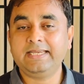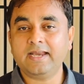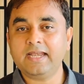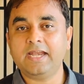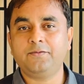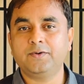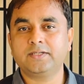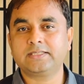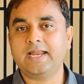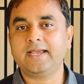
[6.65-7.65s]
Indian
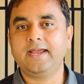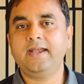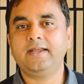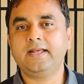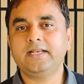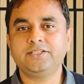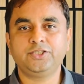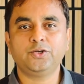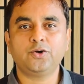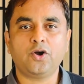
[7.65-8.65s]
networks like Airtel,
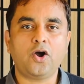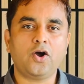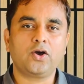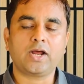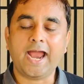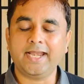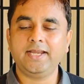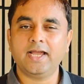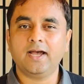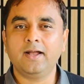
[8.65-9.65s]
Jio or
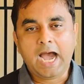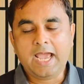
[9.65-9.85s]
Idea.